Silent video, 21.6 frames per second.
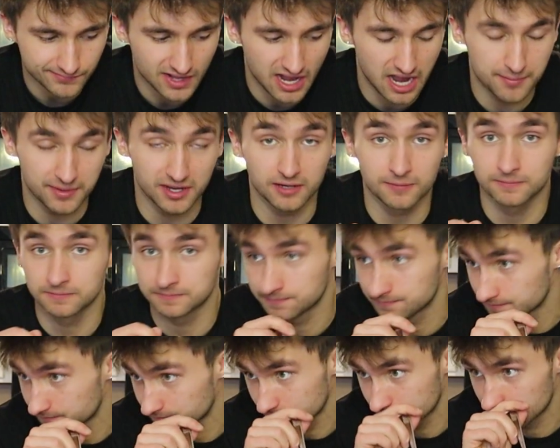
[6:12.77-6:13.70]
I mean,
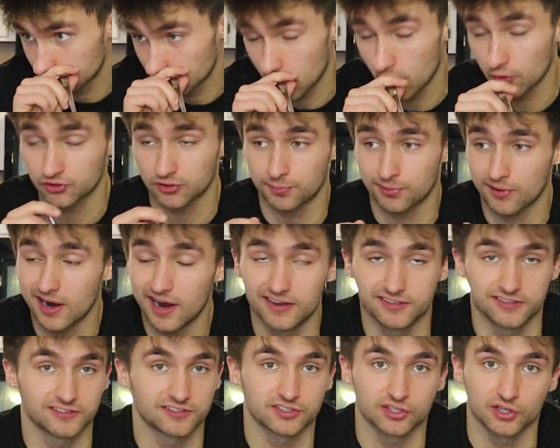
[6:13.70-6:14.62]
no
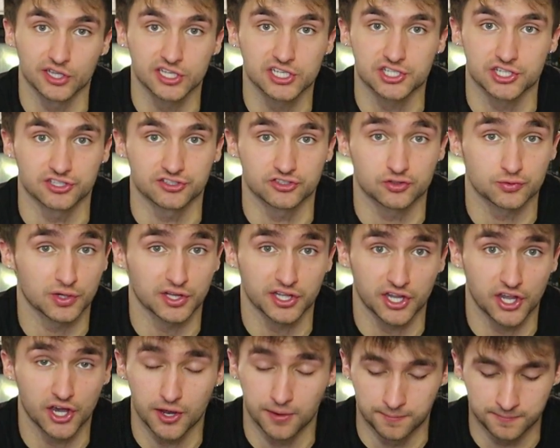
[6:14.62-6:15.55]
surprise, it's delicious, it's
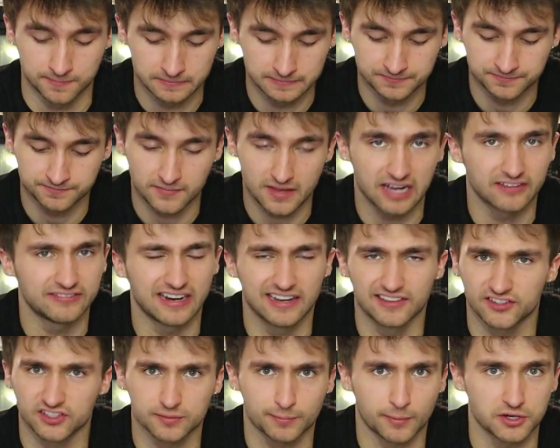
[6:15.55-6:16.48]
really good. I've
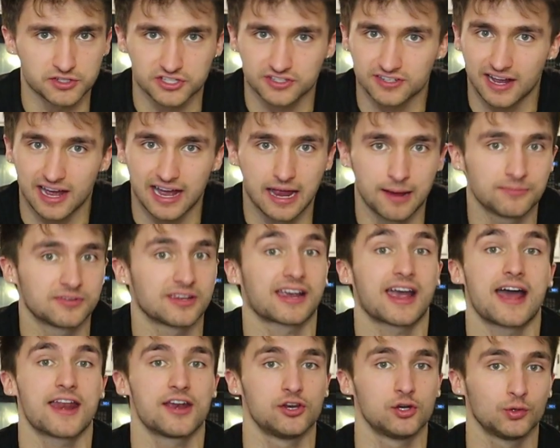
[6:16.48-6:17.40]
had this a bunch of times, I
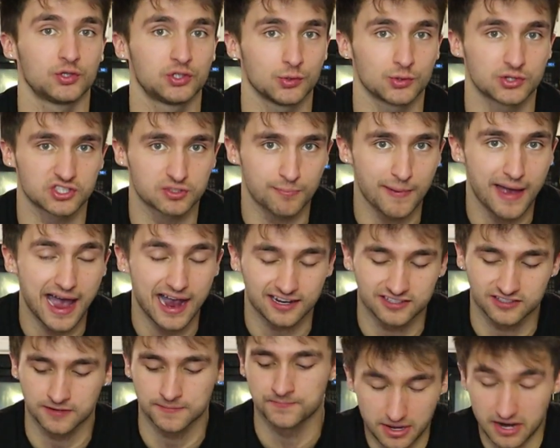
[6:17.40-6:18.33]
kind of knew what to
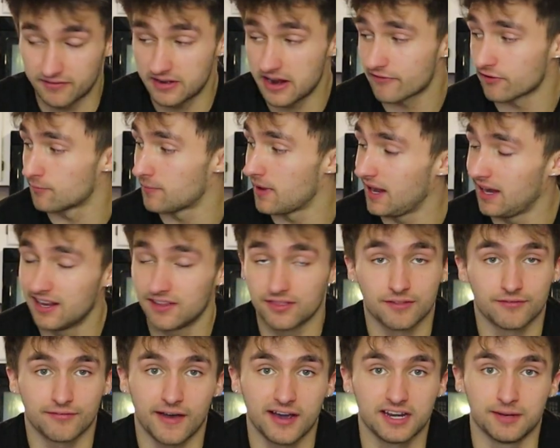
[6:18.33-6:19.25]
expect, but I've never made it in
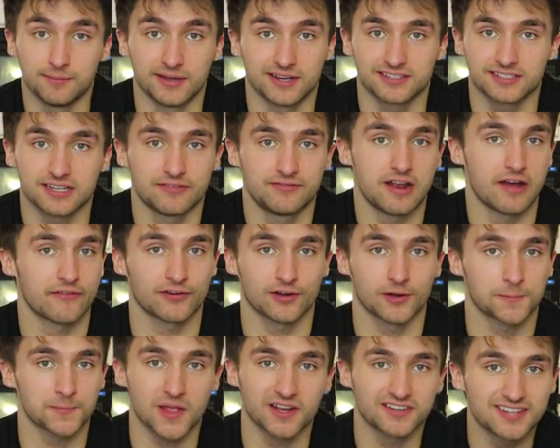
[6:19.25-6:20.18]
the Vitamix. I've
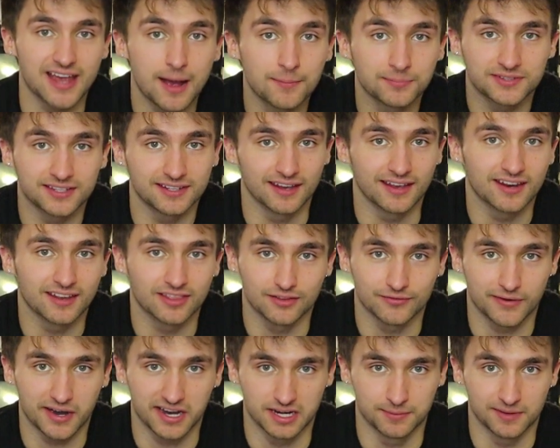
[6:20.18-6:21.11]
never attempted it in
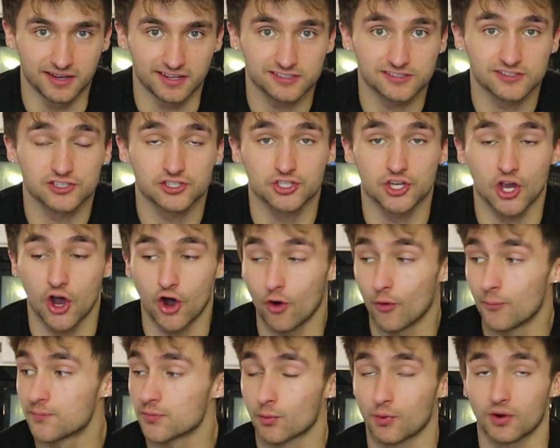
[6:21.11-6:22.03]
the Vitamix.
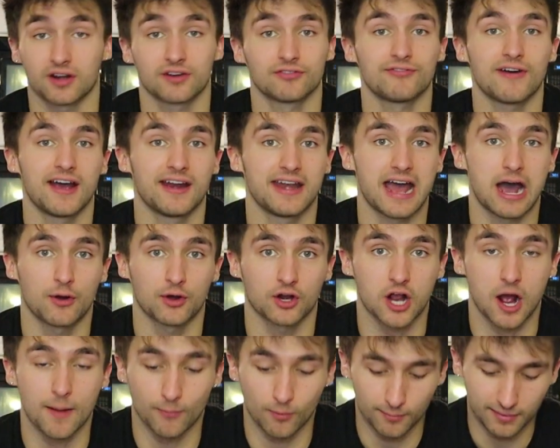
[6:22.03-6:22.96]
So we're gonna find out in
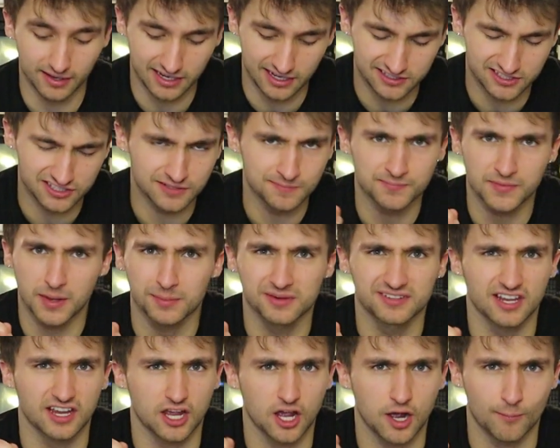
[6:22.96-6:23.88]
a couple minutes. I'm gonna
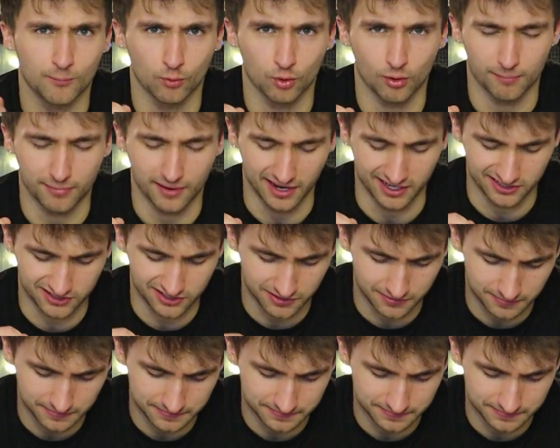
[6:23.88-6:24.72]
take a couple more bites.